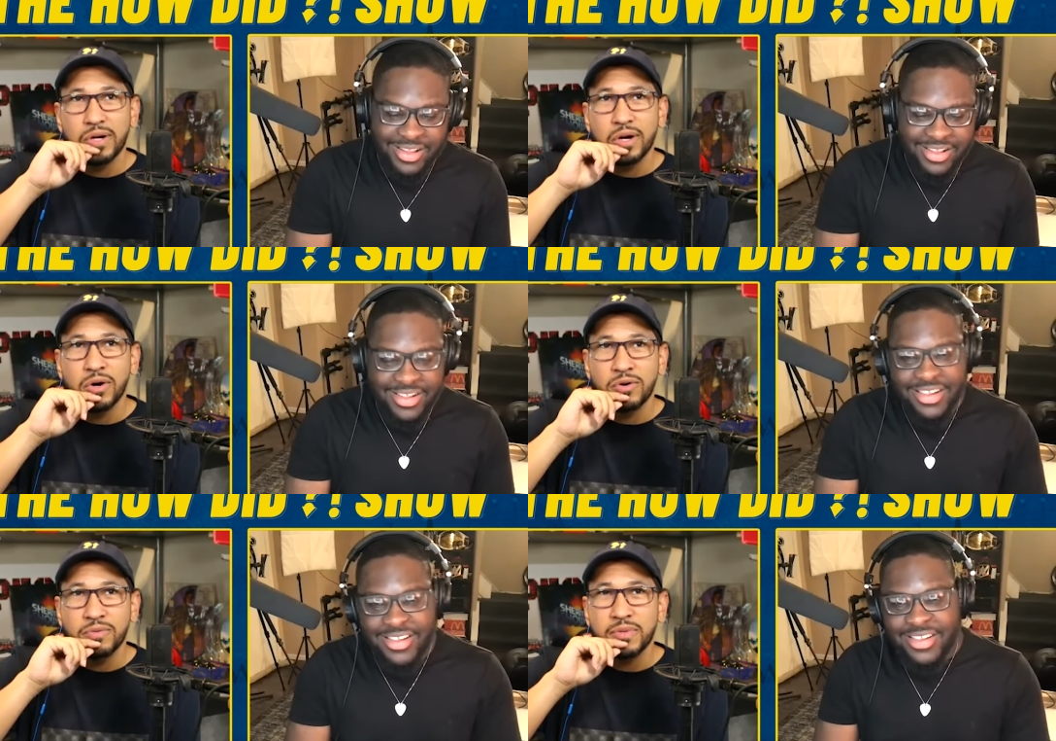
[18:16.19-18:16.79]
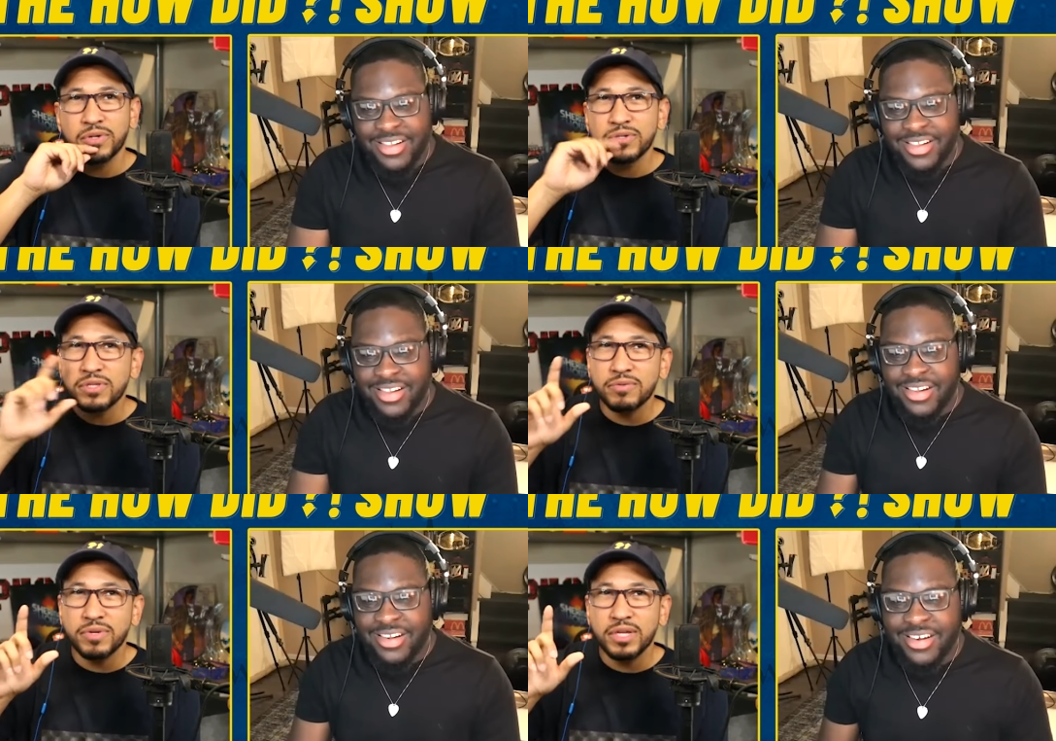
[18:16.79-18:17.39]
Speaker 1: almost
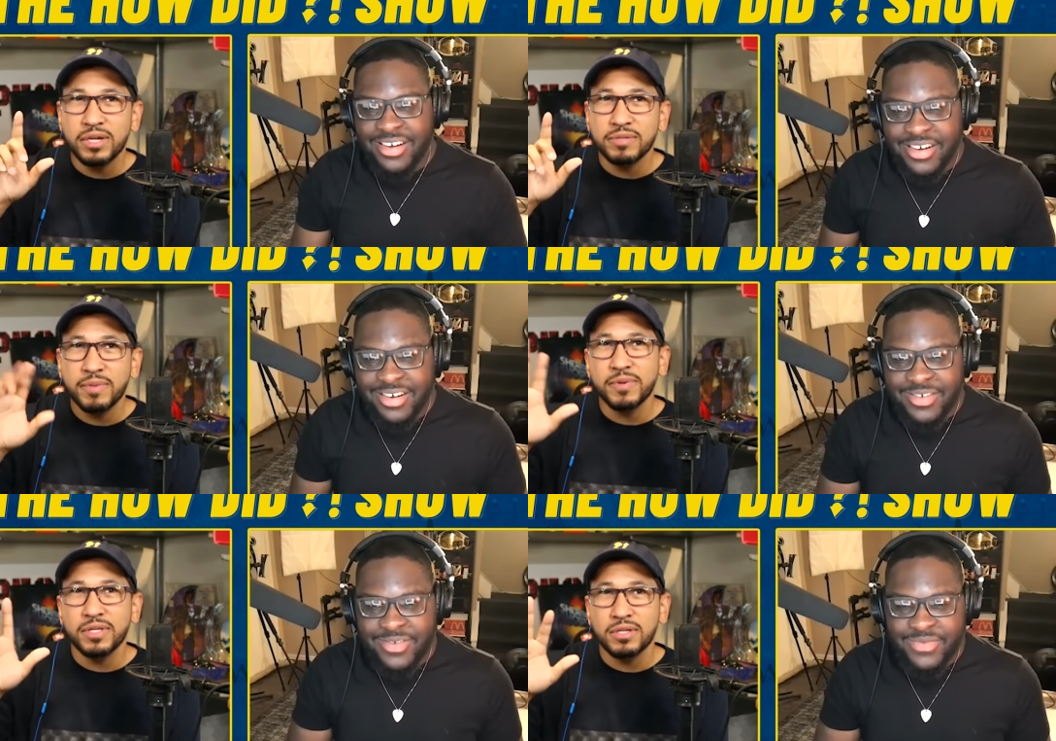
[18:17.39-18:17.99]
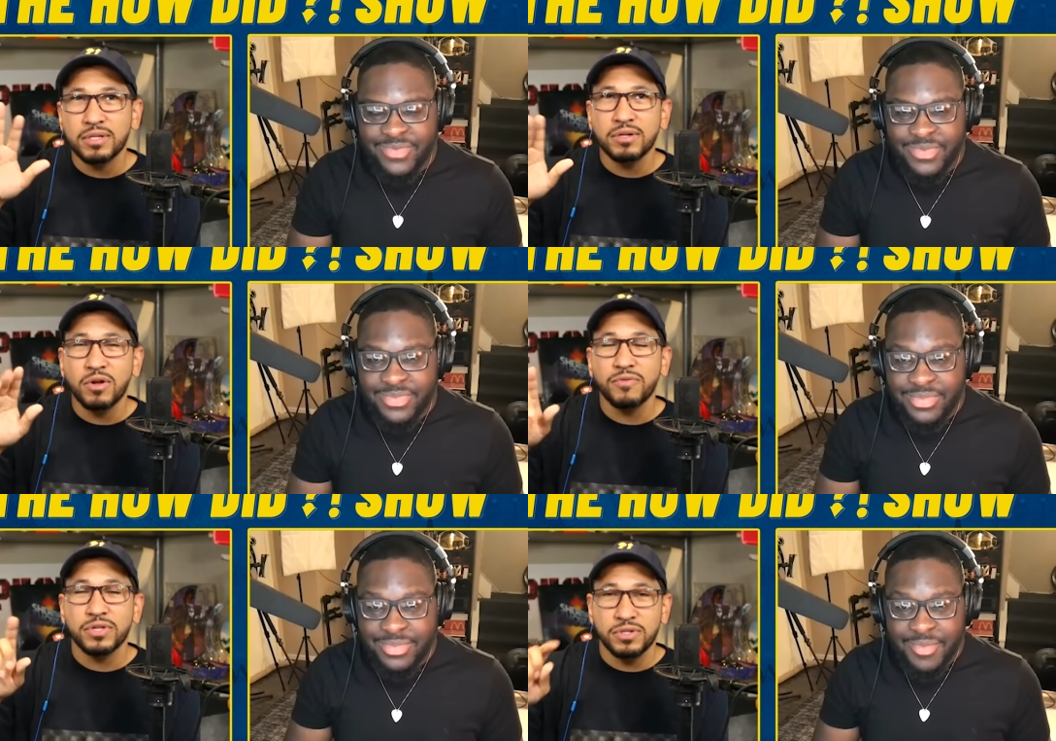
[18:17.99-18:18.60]
three years, maybe a little
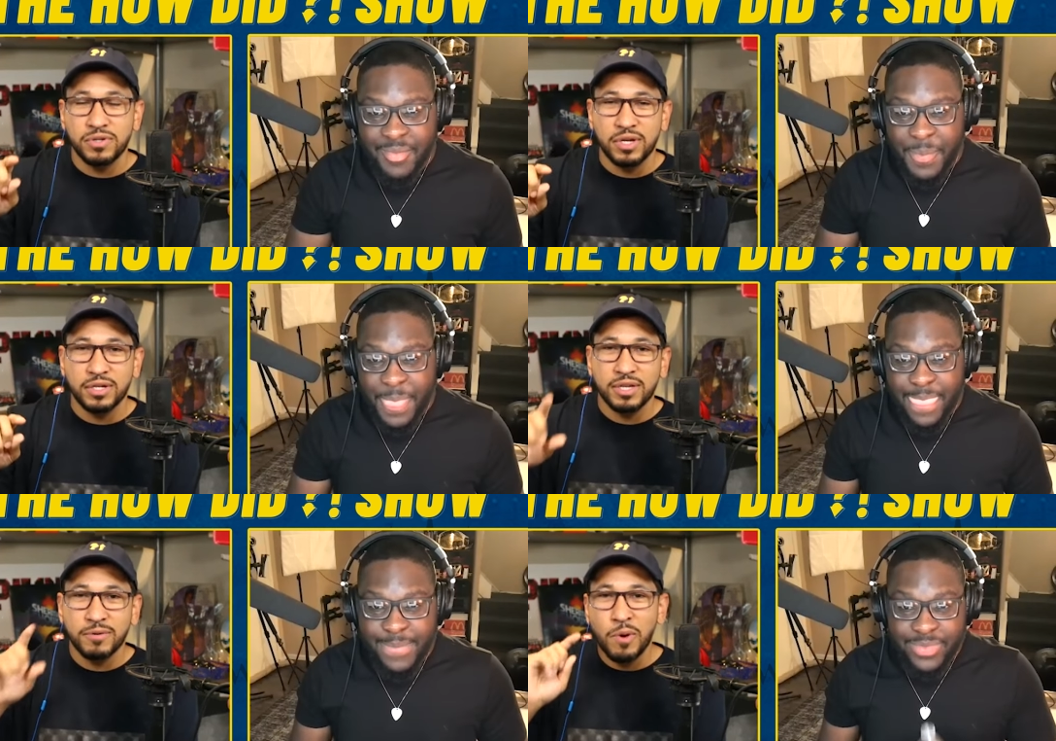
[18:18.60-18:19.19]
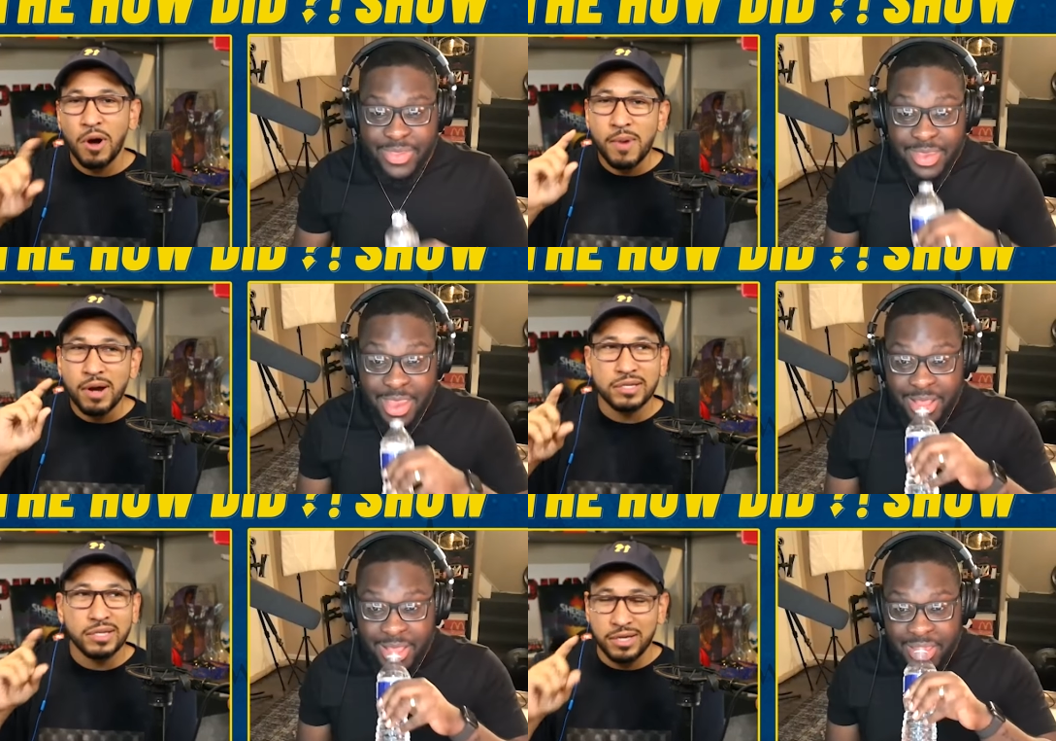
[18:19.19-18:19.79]
over two years.
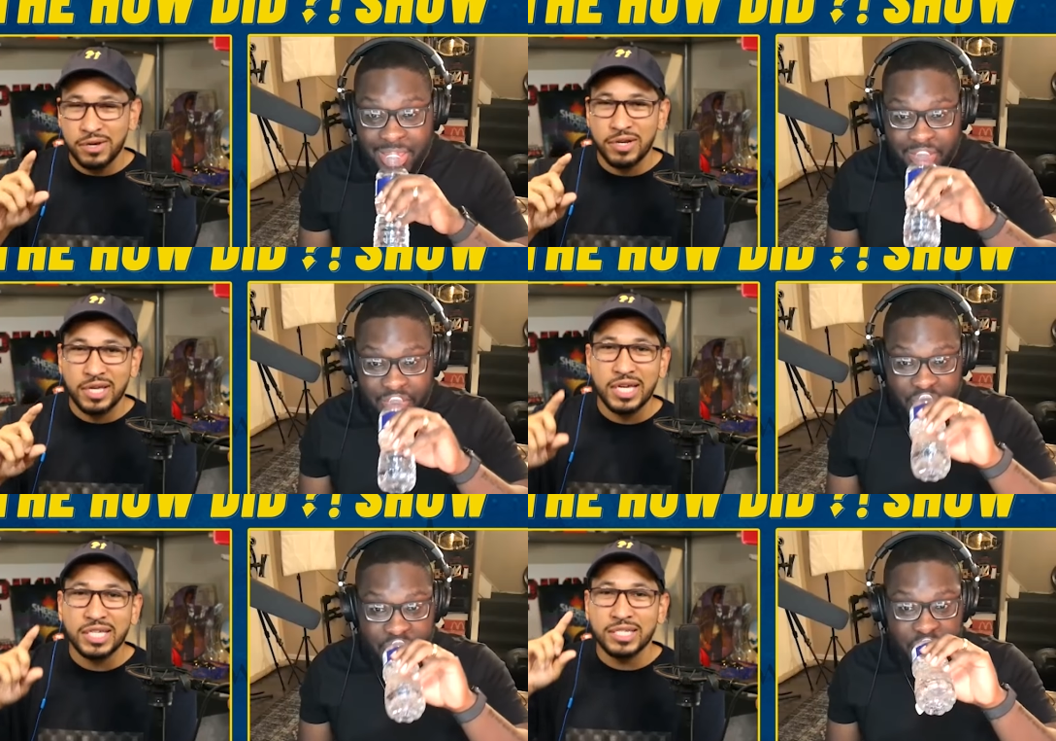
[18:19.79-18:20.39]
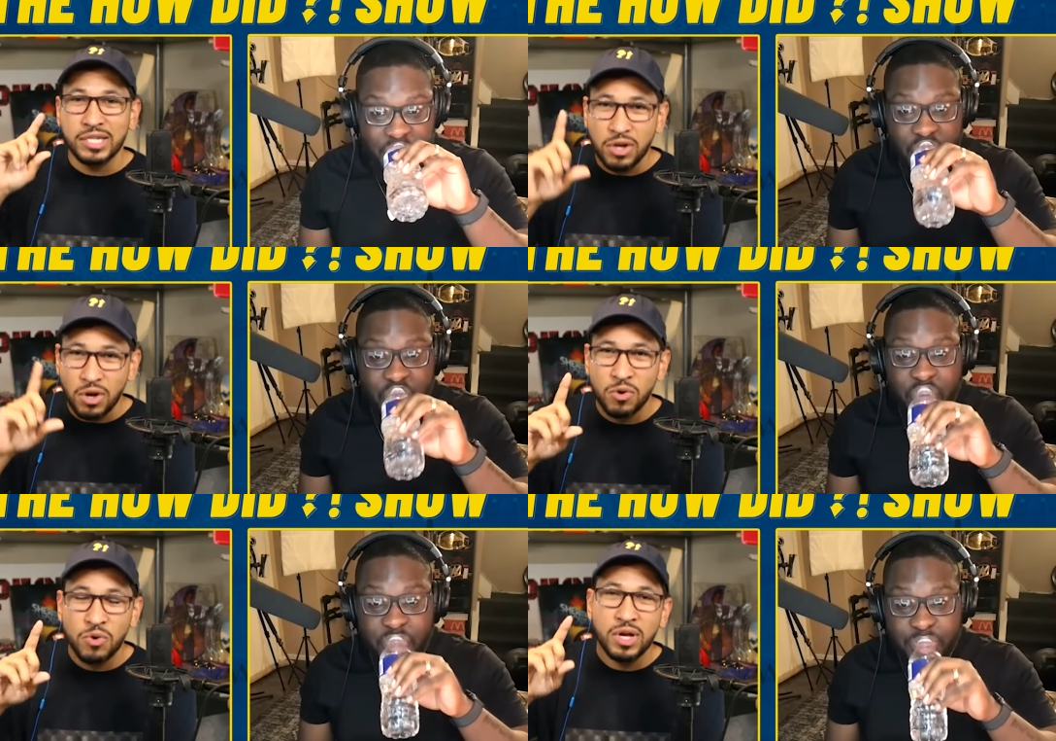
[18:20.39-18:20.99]
Walmart security is
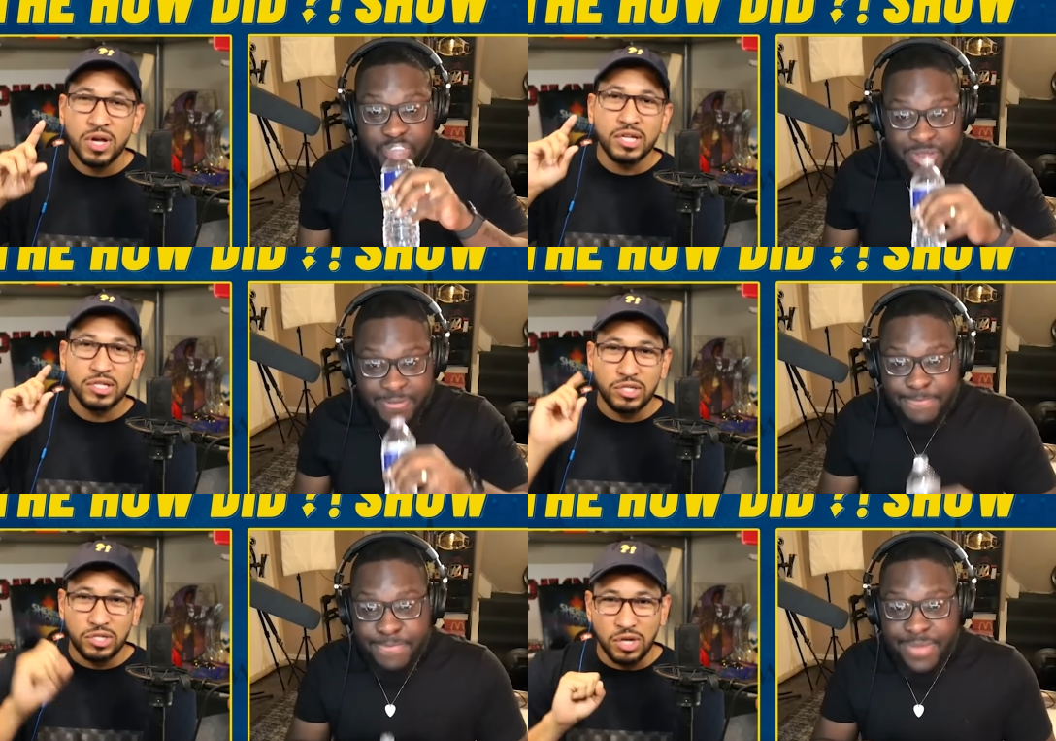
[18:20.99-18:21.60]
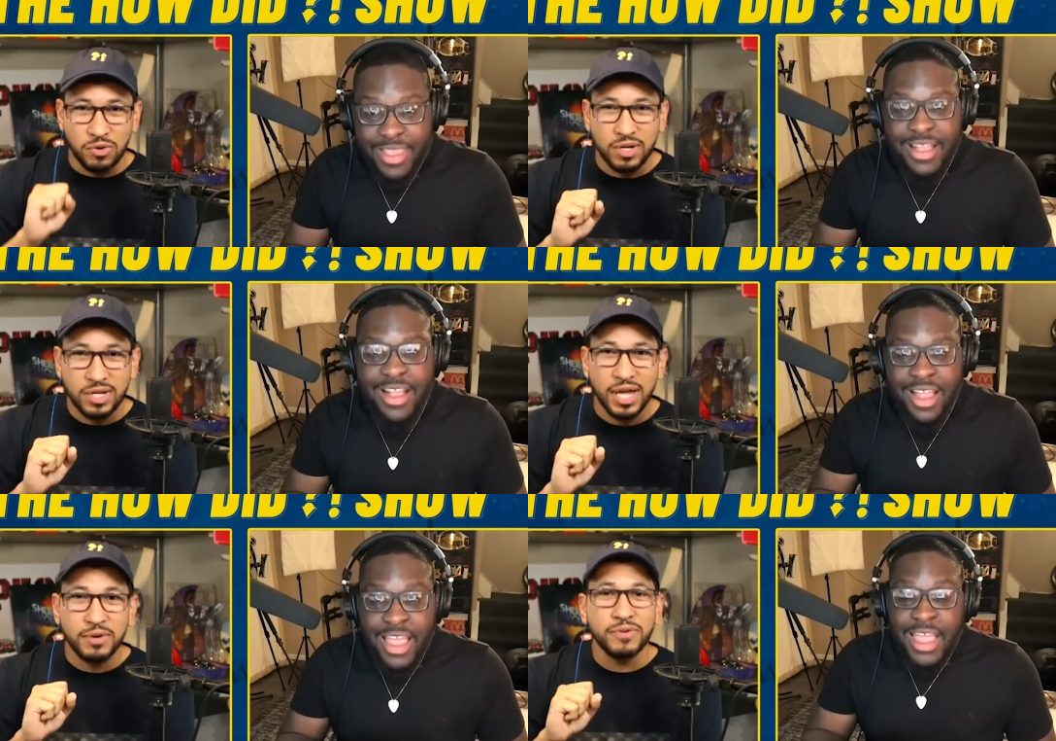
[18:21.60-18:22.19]
no joke. Like we